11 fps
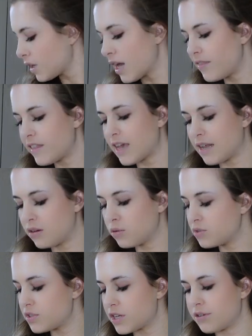And then
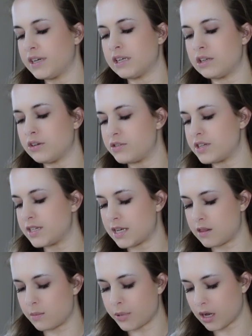also included
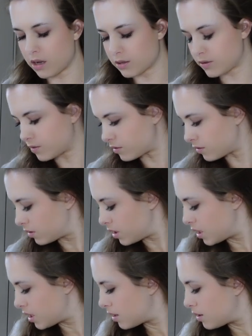in the parcel
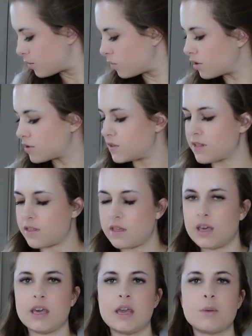was
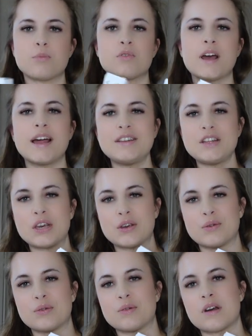the brand
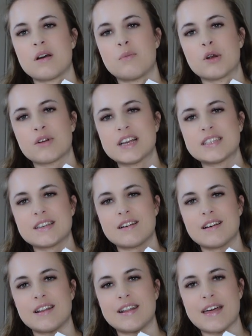new
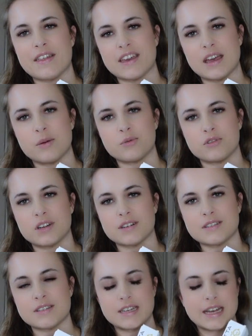Moretta leather care
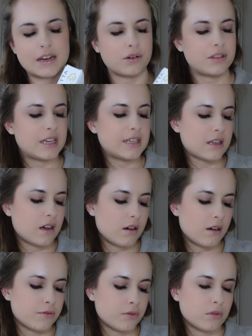products. Now, these
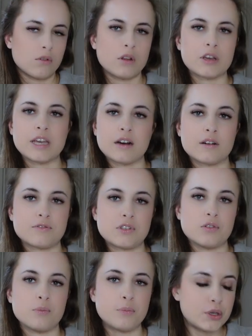are for looking after
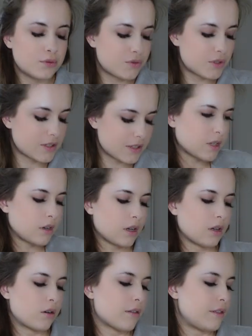your boots. I
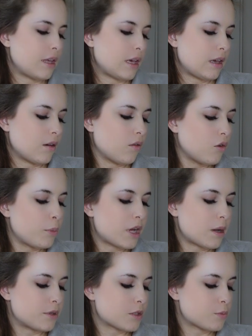got the
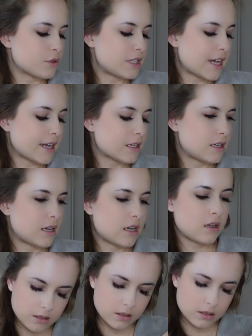all-purpose protector,